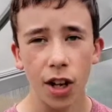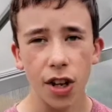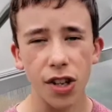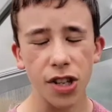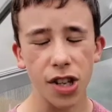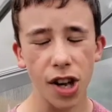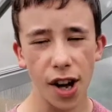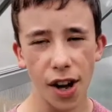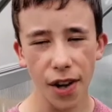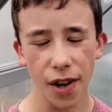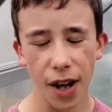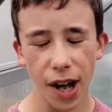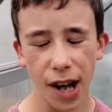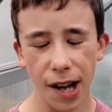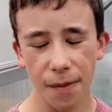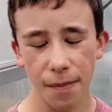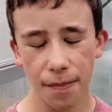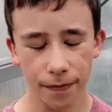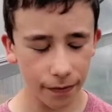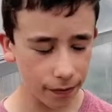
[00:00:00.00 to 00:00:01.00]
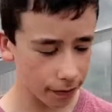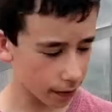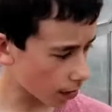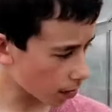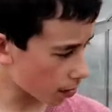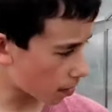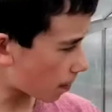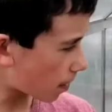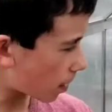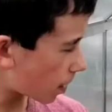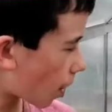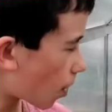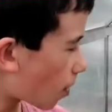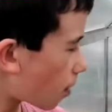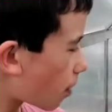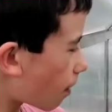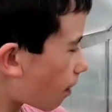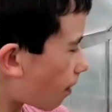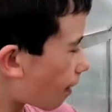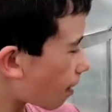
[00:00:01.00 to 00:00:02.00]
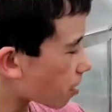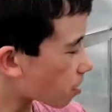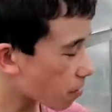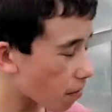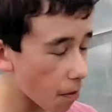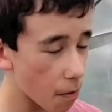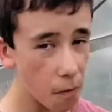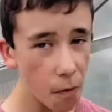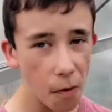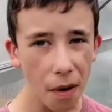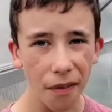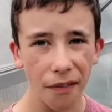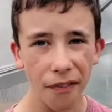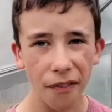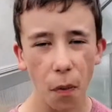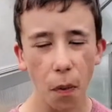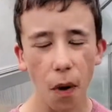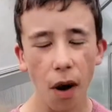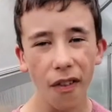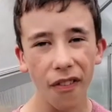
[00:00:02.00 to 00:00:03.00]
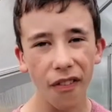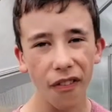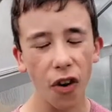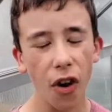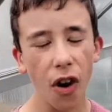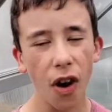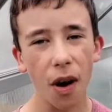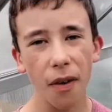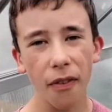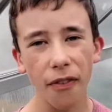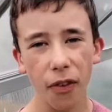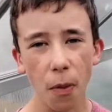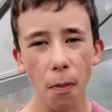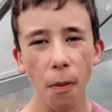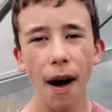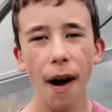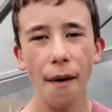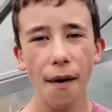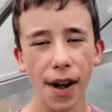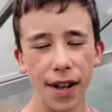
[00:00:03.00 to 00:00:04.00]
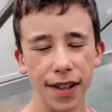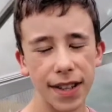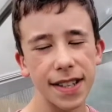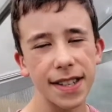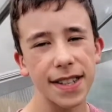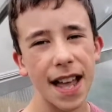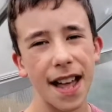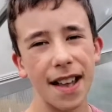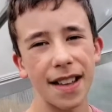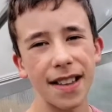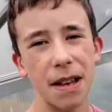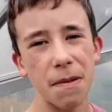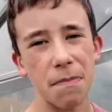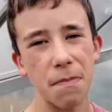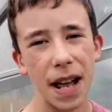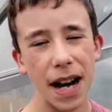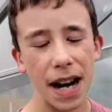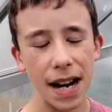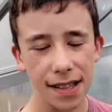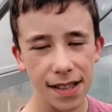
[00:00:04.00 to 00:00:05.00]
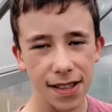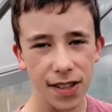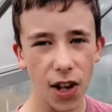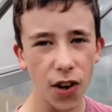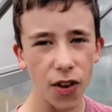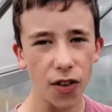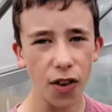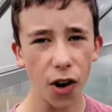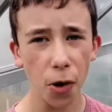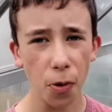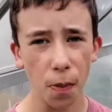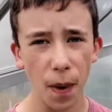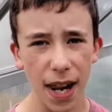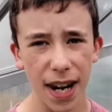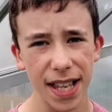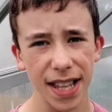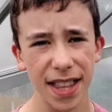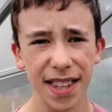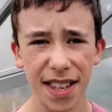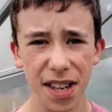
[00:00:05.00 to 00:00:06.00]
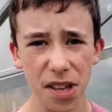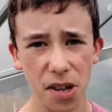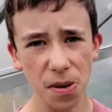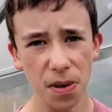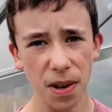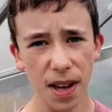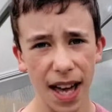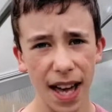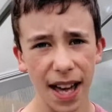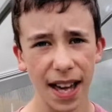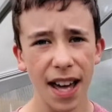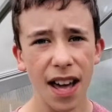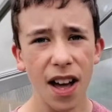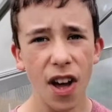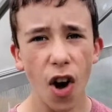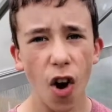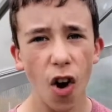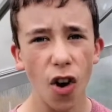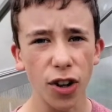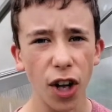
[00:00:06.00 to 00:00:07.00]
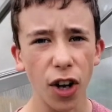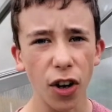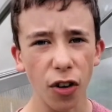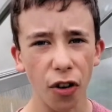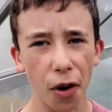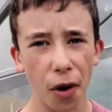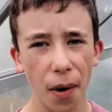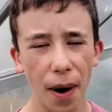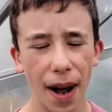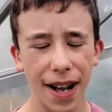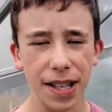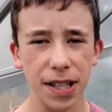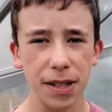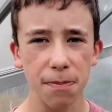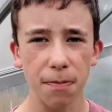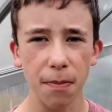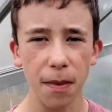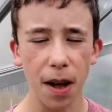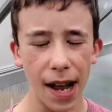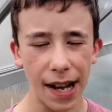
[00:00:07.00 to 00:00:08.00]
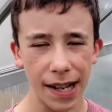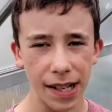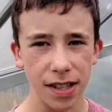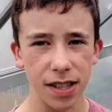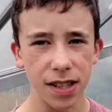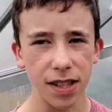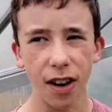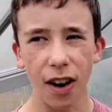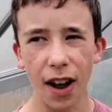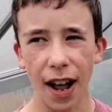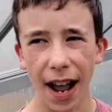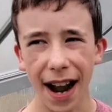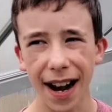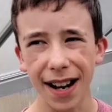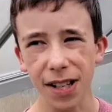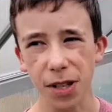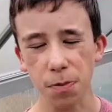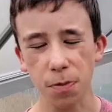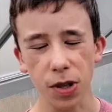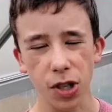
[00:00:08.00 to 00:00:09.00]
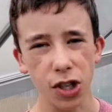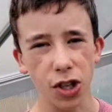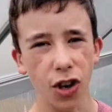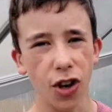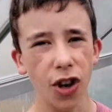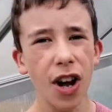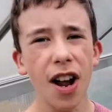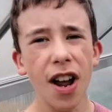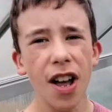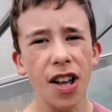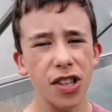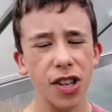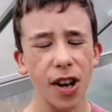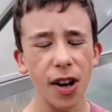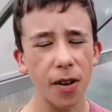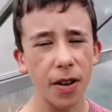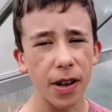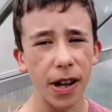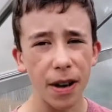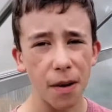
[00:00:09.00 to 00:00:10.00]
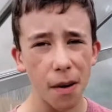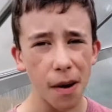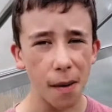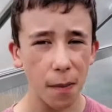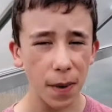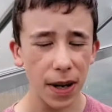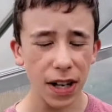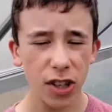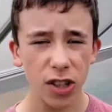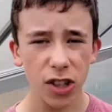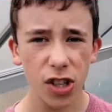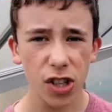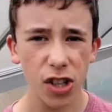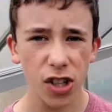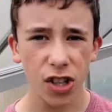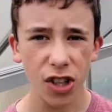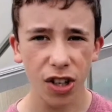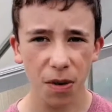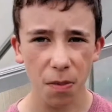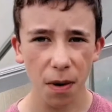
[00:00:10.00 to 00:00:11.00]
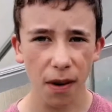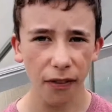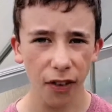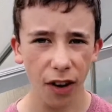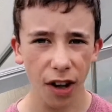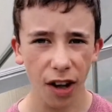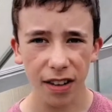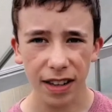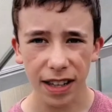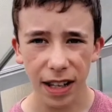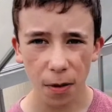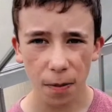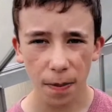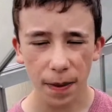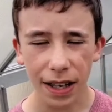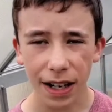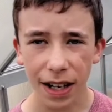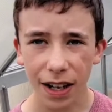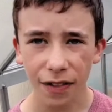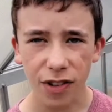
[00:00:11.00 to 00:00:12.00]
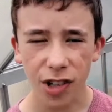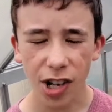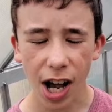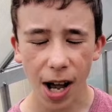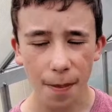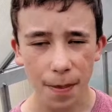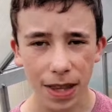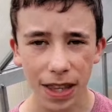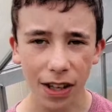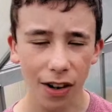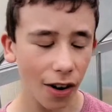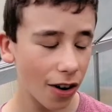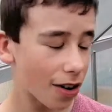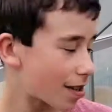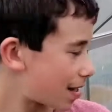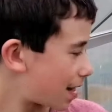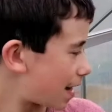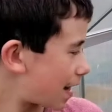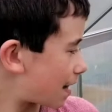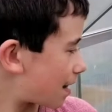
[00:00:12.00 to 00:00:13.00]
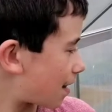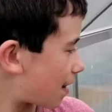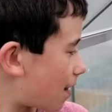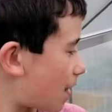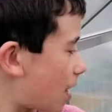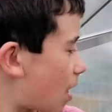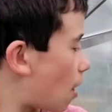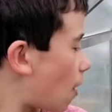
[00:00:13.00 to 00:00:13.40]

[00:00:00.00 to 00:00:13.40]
So, um, so uh, you, what for what for, from our understanding, melons don't grow well in the UK or don't grow as as like, as mature. So uh, we're not too sure whether there will be enough time in the growing season